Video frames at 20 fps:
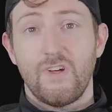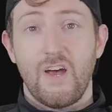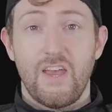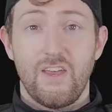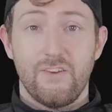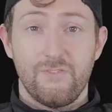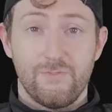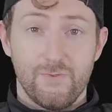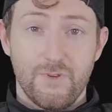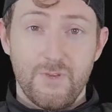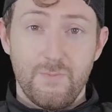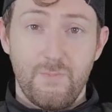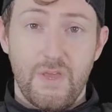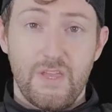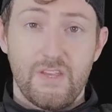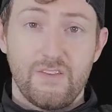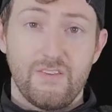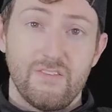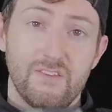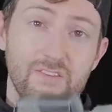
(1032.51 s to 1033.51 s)
I have
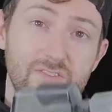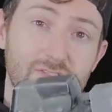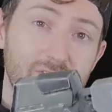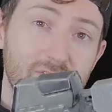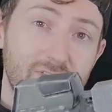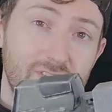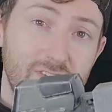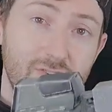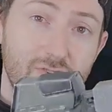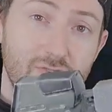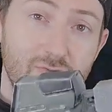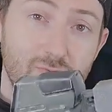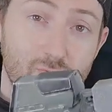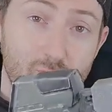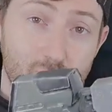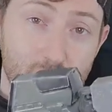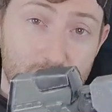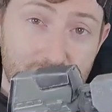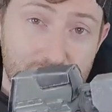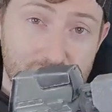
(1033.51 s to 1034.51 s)
repainted this in the
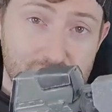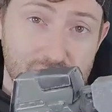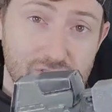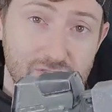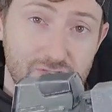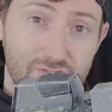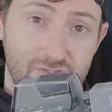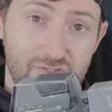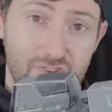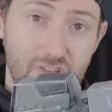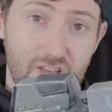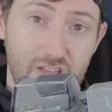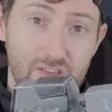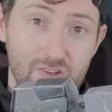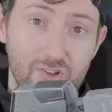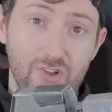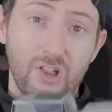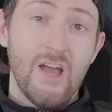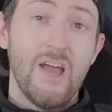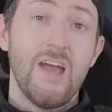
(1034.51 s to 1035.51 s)
Reach
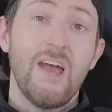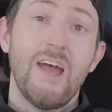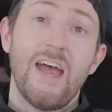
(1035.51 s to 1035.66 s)
style.